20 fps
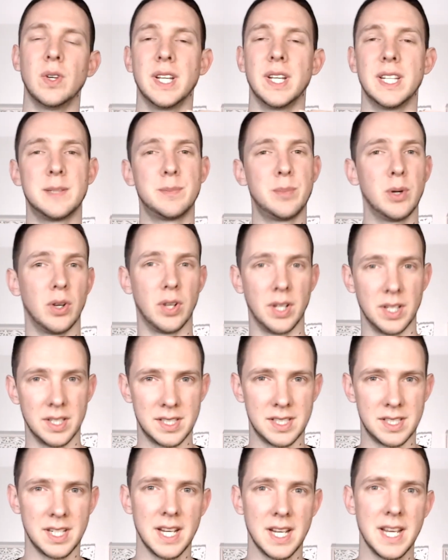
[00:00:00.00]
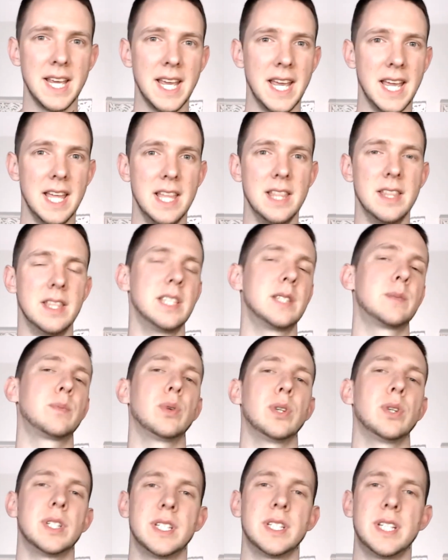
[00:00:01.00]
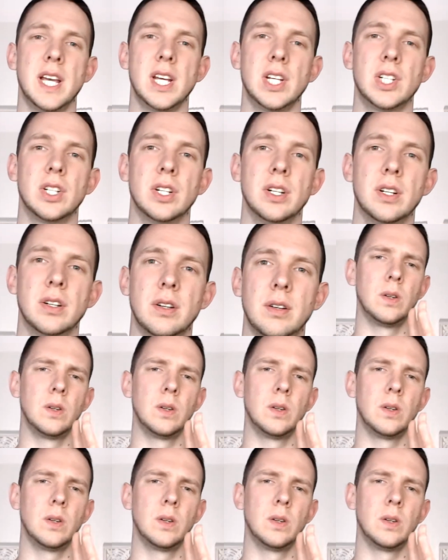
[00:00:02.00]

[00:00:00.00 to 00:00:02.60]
experience in this presentation.